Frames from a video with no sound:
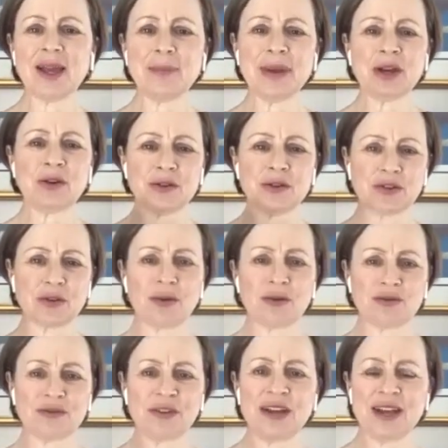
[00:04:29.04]
because
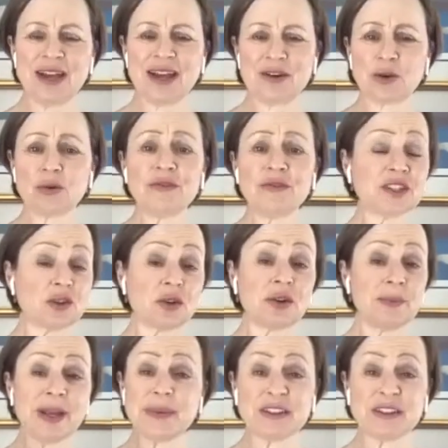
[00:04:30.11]
of COVID, or
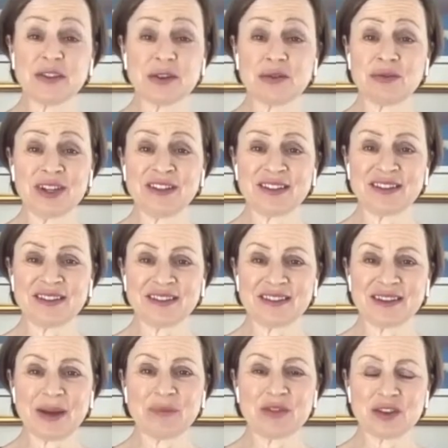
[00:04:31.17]
maybe it's other reasons.
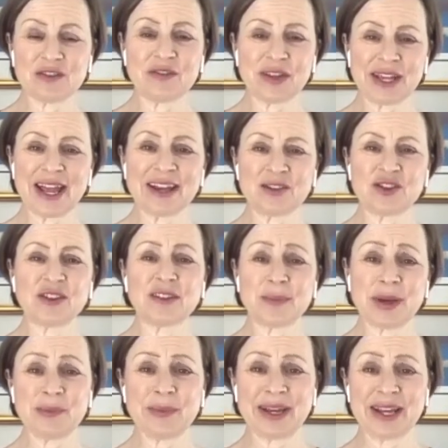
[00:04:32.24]
I'm just feeling anxious
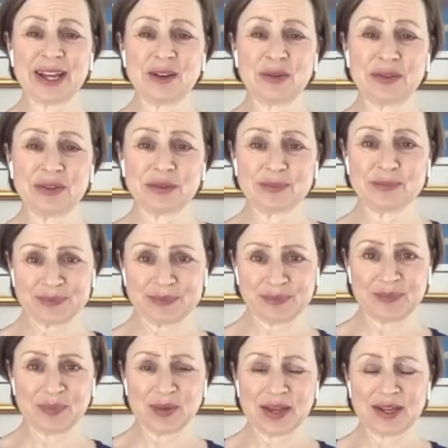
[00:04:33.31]
about my health,
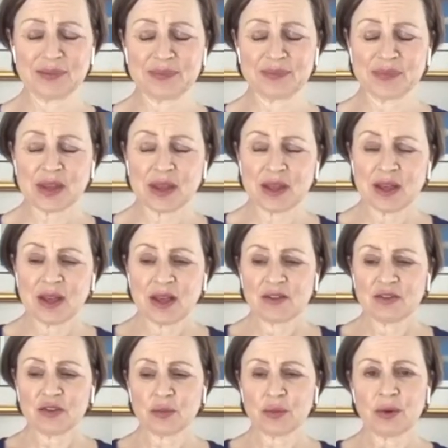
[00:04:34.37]
okay?
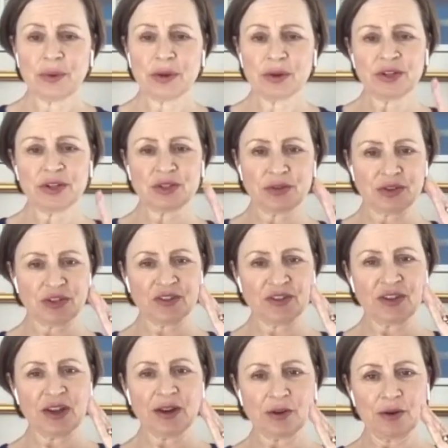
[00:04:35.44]
So what we're going to do is you
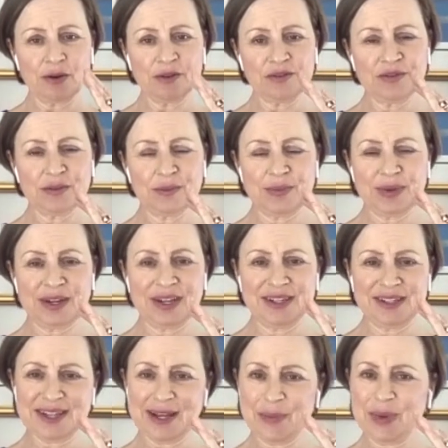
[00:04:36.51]
start off by
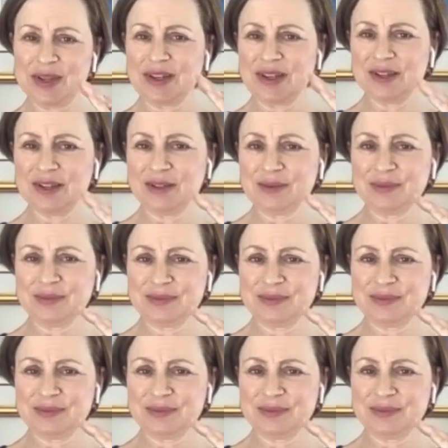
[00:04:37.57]
tapping here.